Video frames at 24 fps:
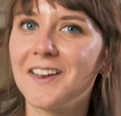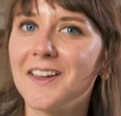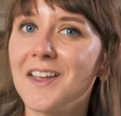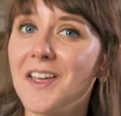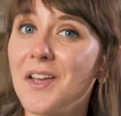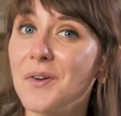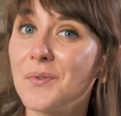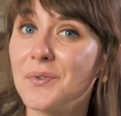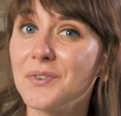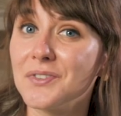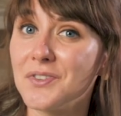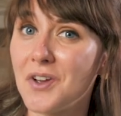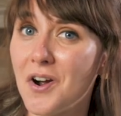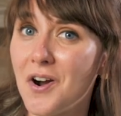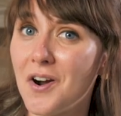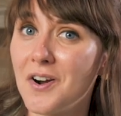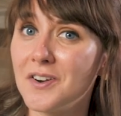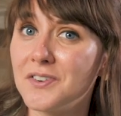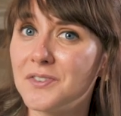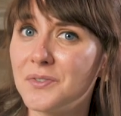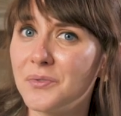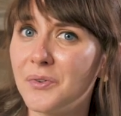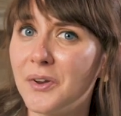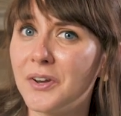it was
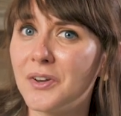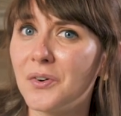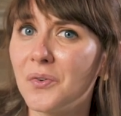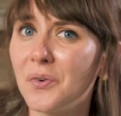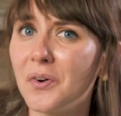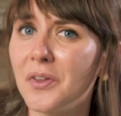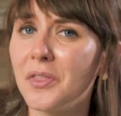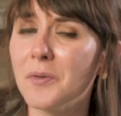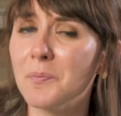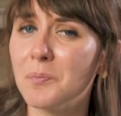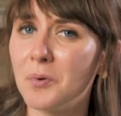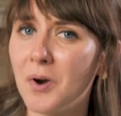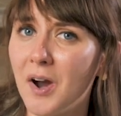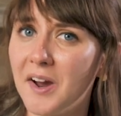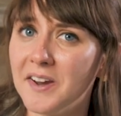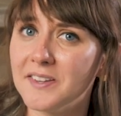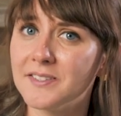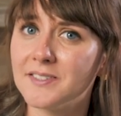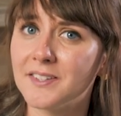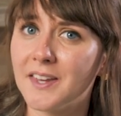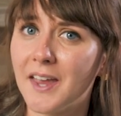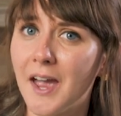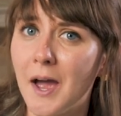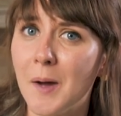hard to ignore the
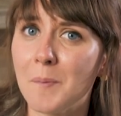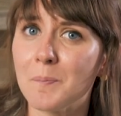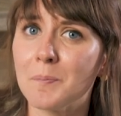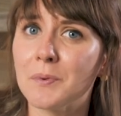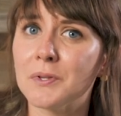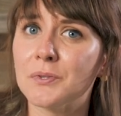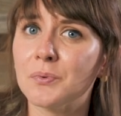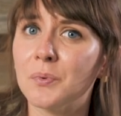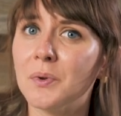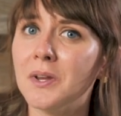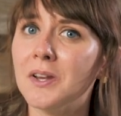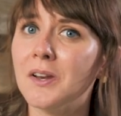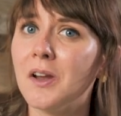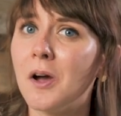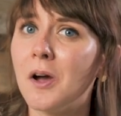price gap between